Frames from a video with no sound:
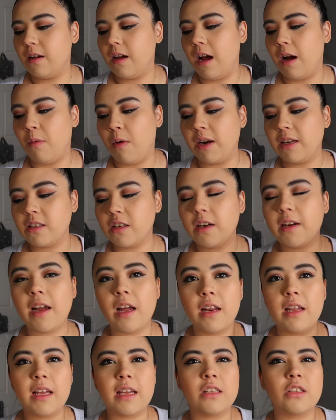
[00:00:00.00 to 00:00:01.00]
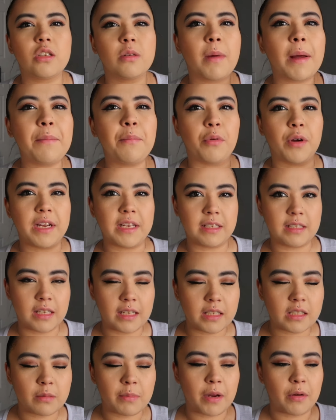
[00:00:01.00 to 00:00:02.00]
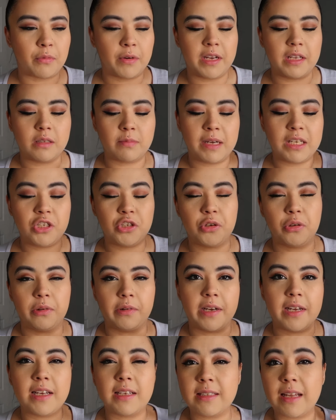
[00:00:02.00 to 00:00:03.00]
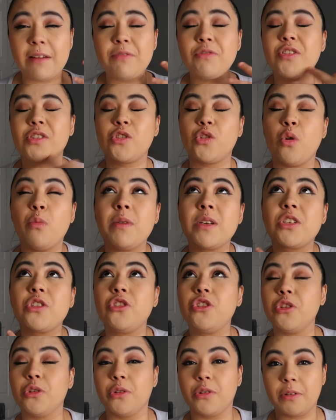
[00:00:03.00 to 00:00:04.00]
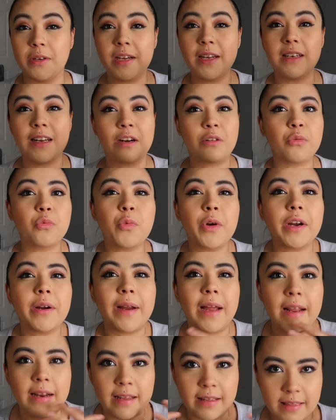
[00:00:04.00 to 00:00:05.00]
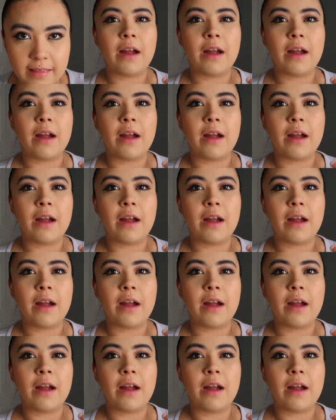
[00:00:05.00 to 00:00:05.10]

I want to start getting into my bracelets, my rings, my jewelry because I have so much jewelry and I don't wear any.